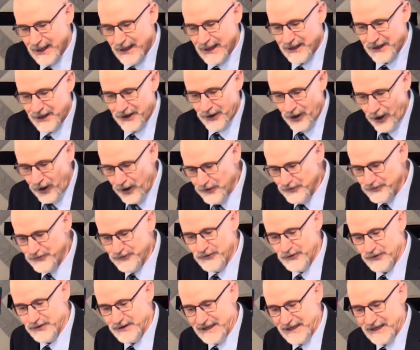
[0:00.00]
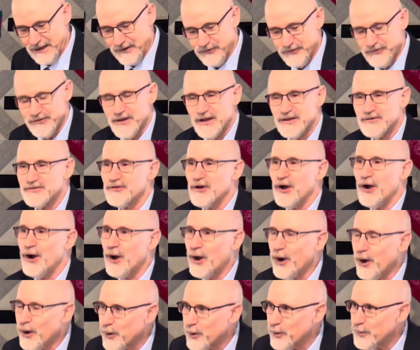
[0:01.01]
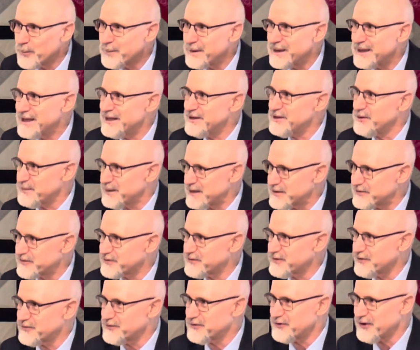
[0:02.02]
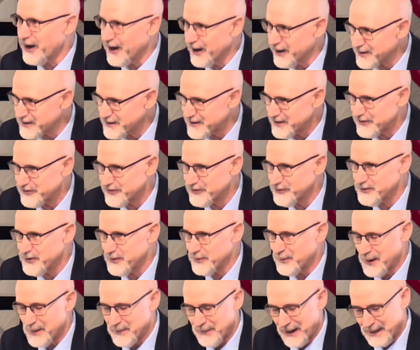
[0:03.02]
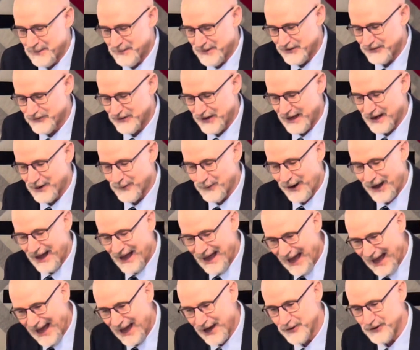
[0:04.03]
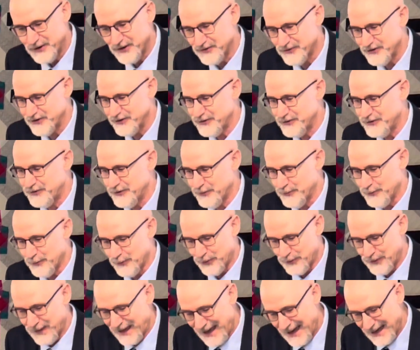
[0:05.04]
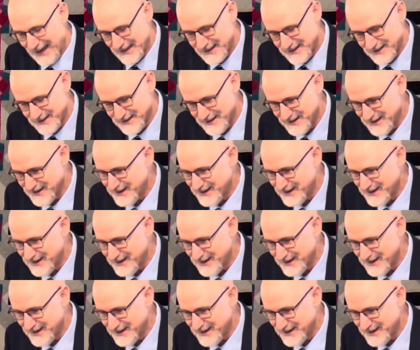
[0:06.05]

And it also gives us hope in the midst of darkness. And we might be saying, well, how does it do that?